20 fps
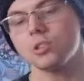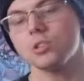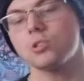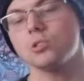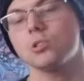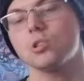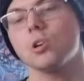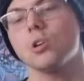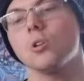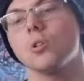
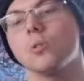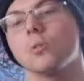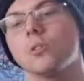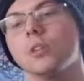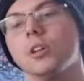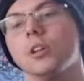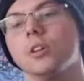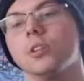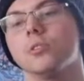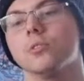stone
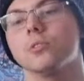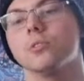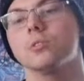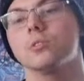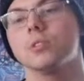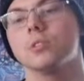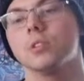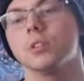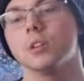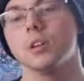they
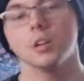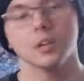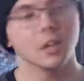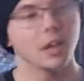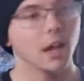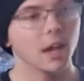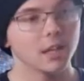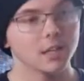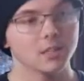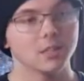used
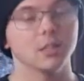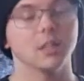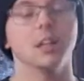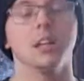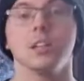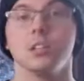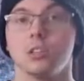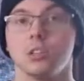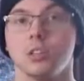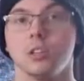has an
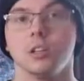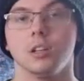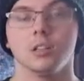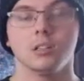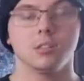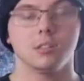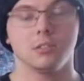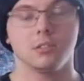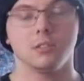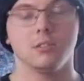ancient,
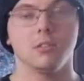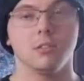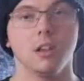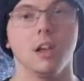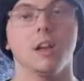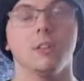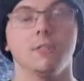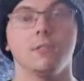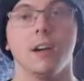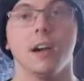it's
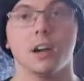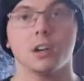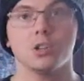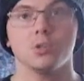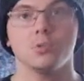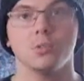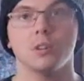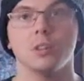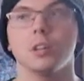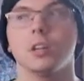a
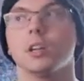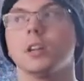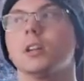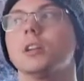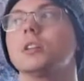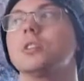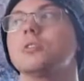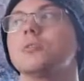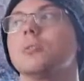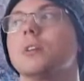factual thing in
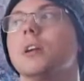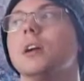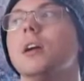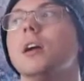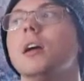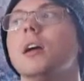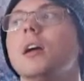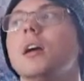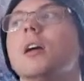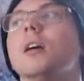history.
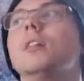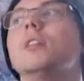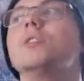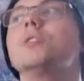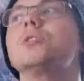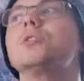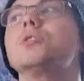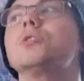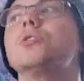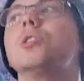
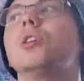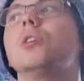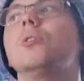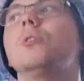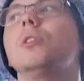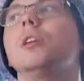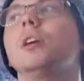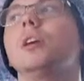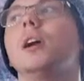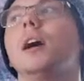This
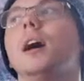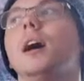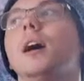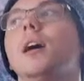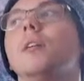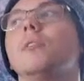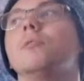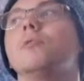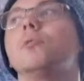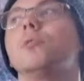stone they
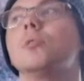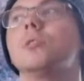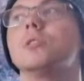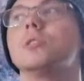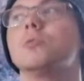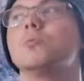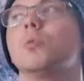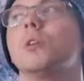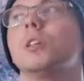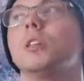have
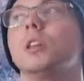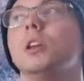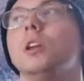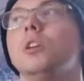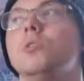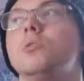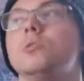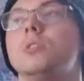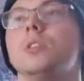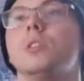was what they
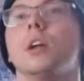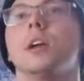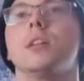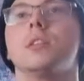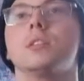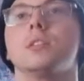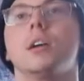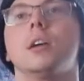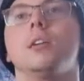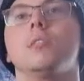used to
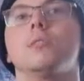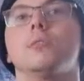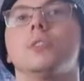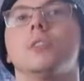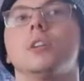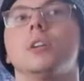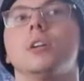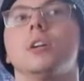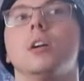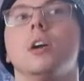
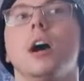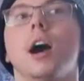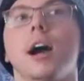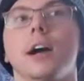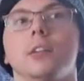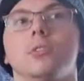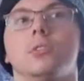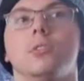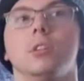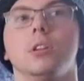decipher
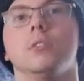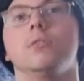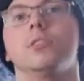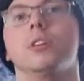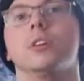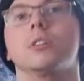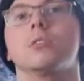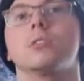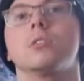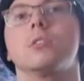
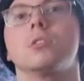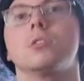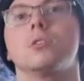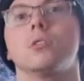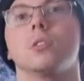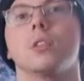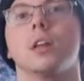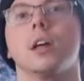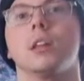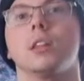hieroglyphics,
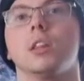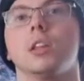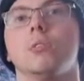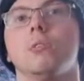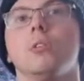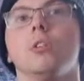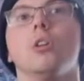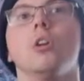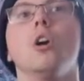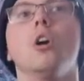so that they
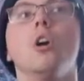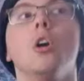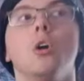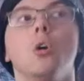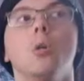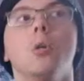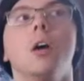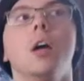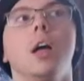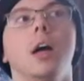would
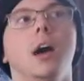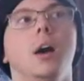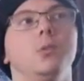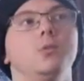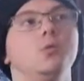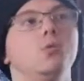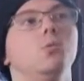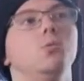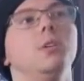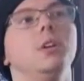know how
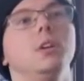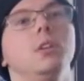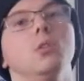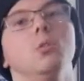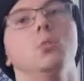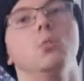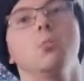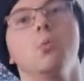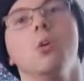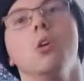to read the
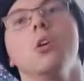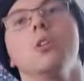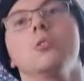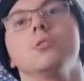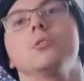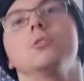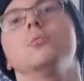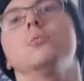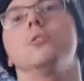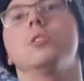
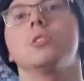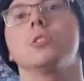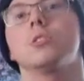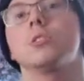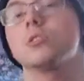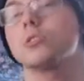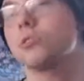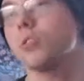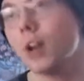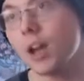walls in which the
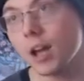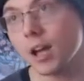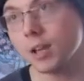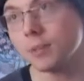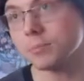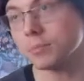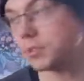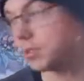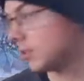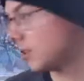
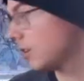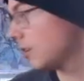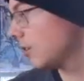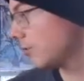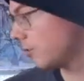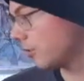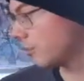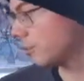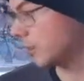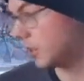scribes
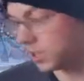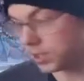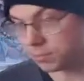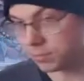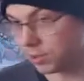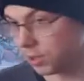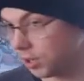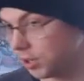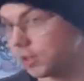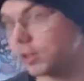from this
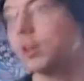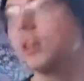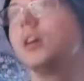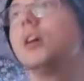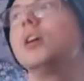book